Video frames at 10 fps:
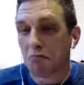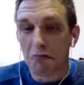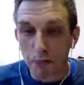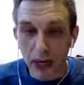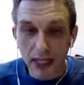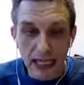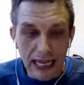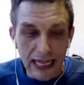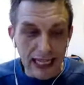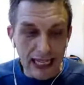
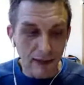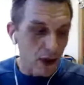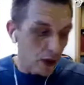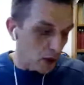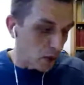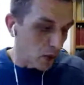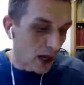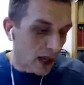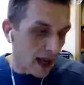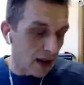basically give you
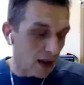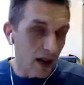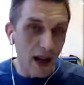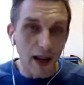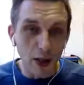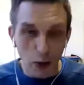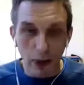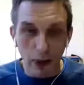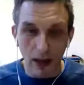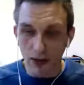a large
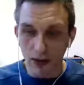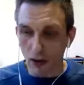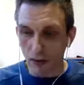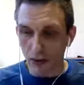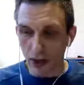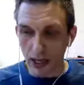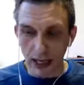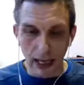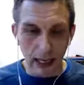part of the